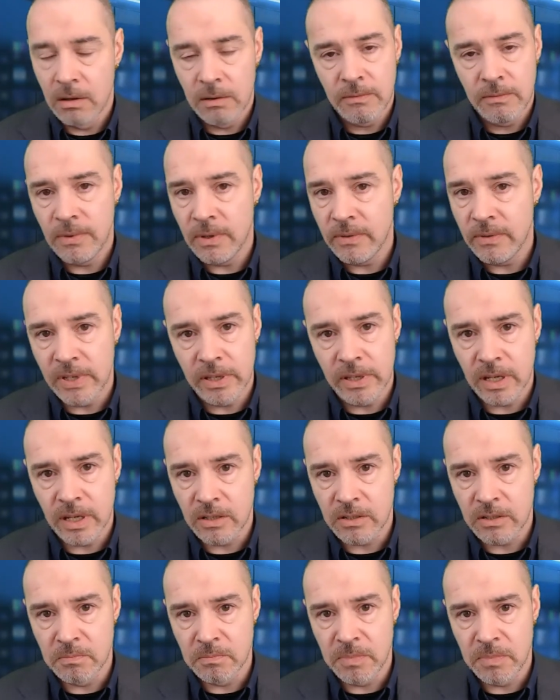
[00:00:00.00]

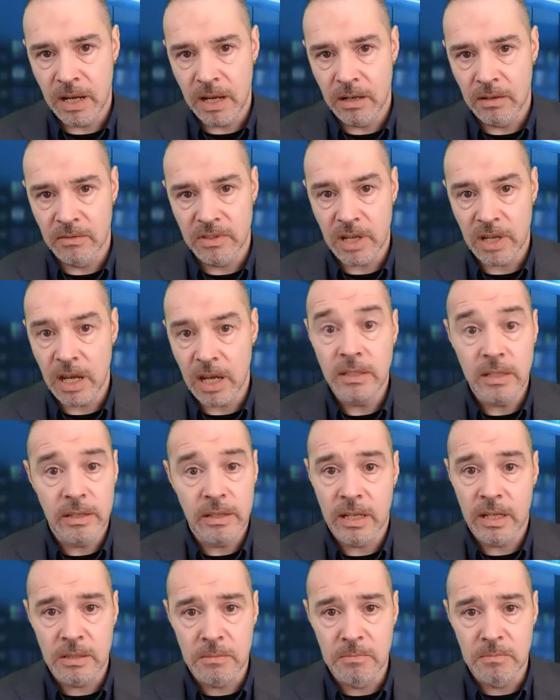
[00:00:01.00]
£50,000,
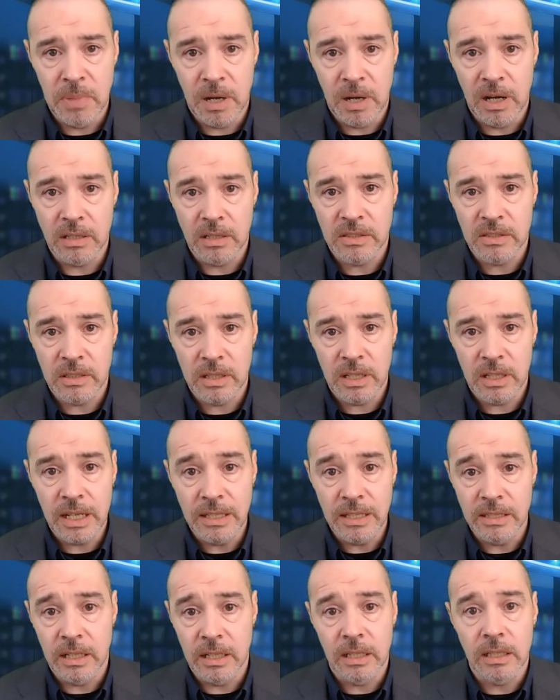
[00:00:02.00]
$80,000
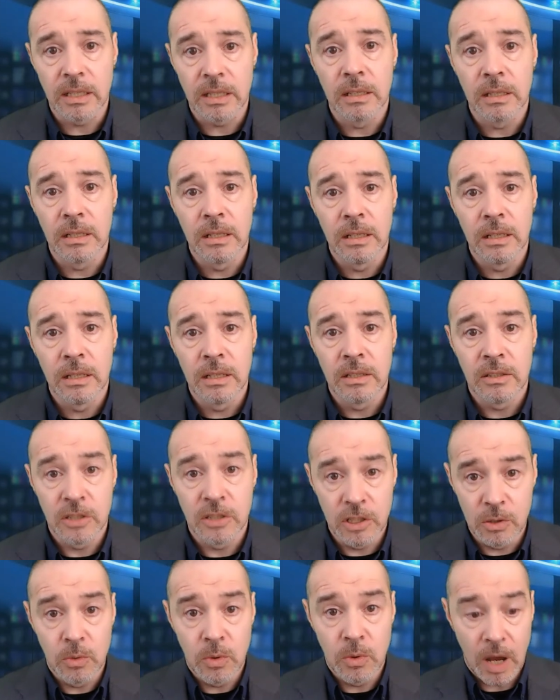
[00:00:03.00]
easily, to
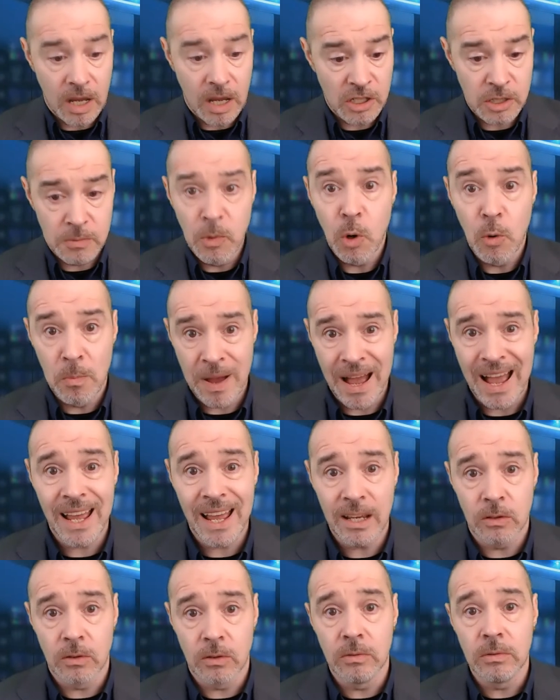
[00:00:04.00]
do a small
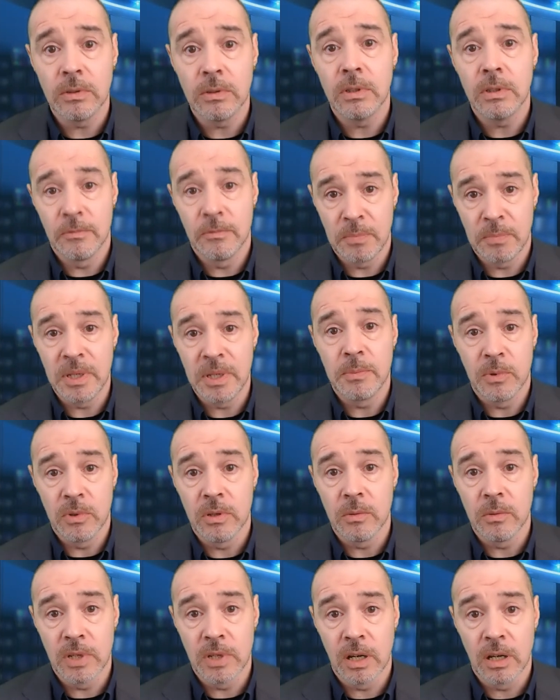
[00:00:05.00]
panel of people that
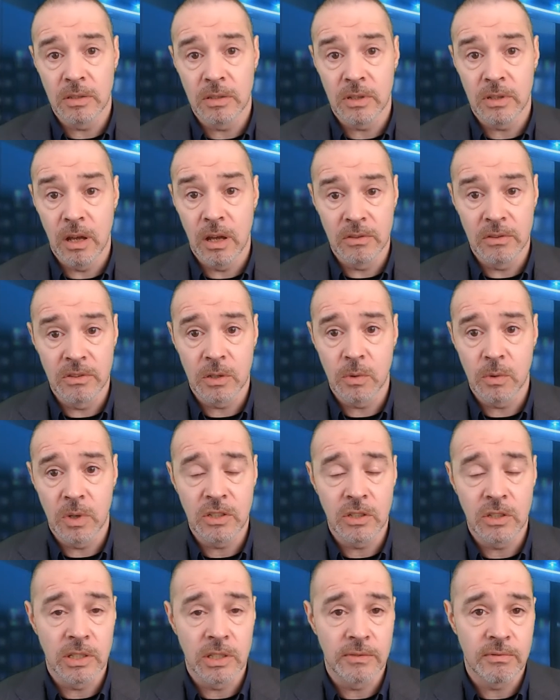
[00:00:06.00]
would answer
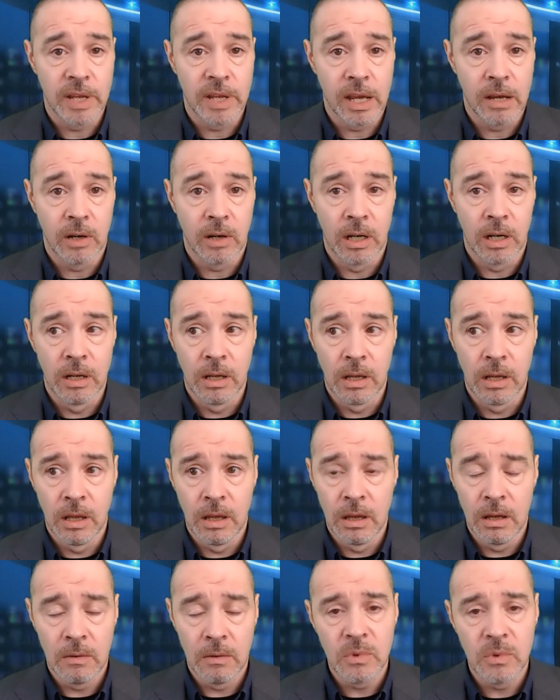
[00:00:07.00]
questions for an hour.
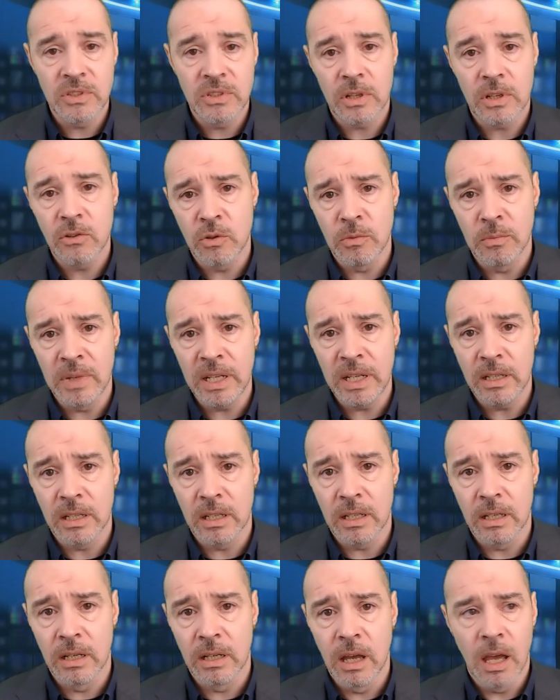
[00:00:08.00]
With social
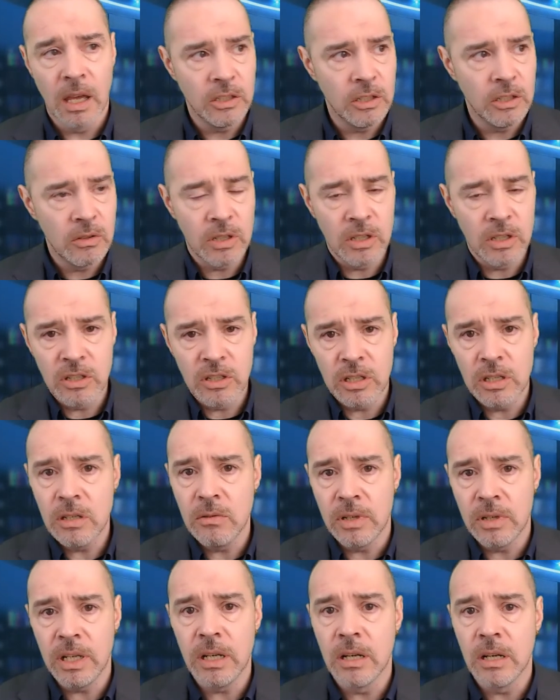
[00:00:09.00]
media, you can
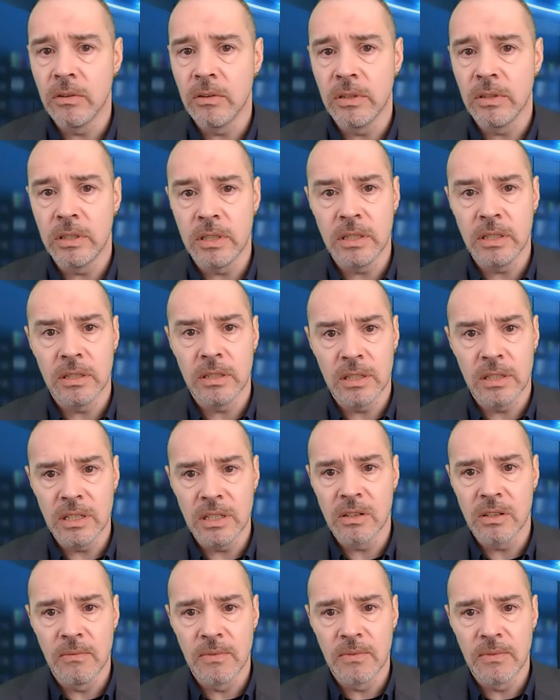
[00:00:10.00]
tune in on these
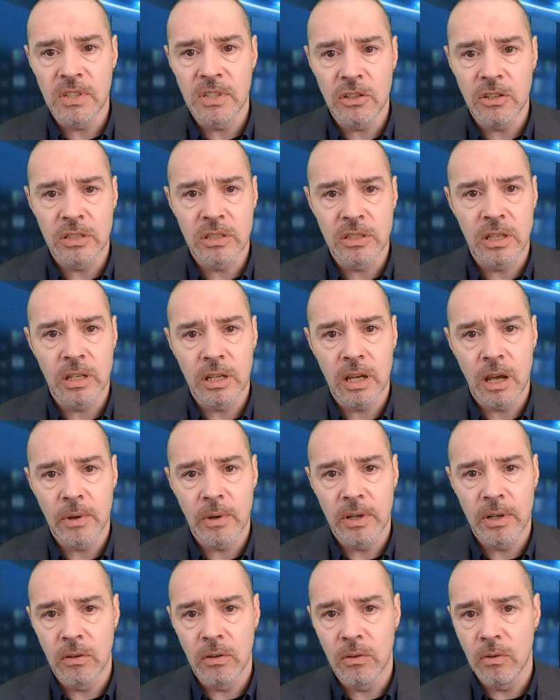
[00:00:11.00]
conversations that are going
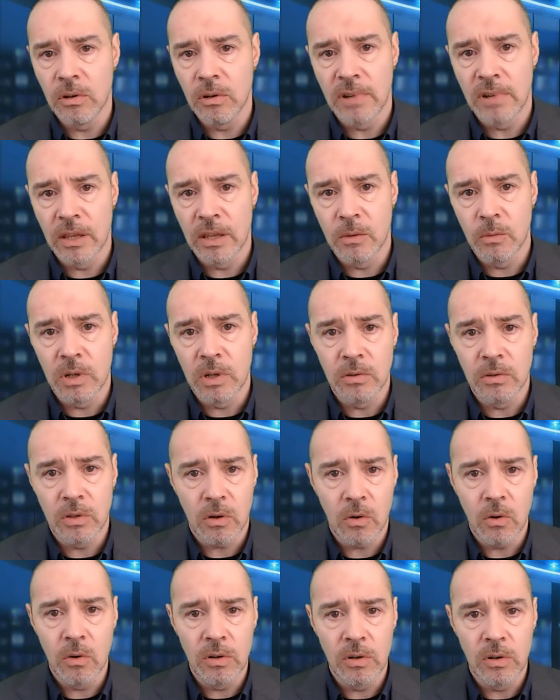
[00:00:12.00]
on all around the world,
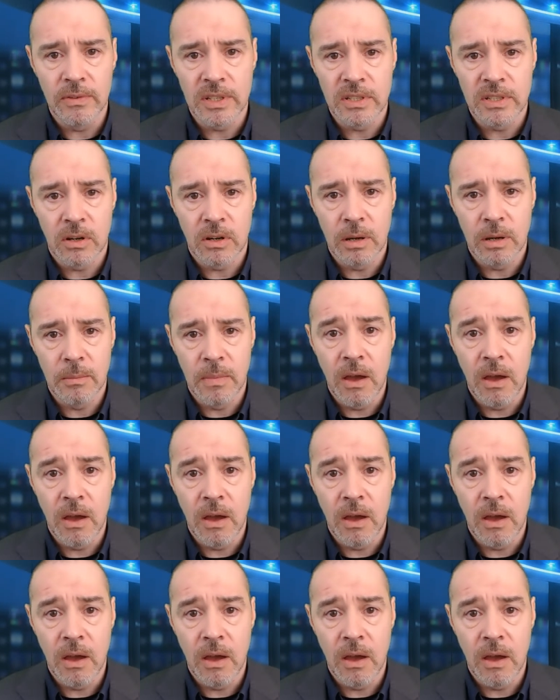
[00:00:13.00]
all of the time,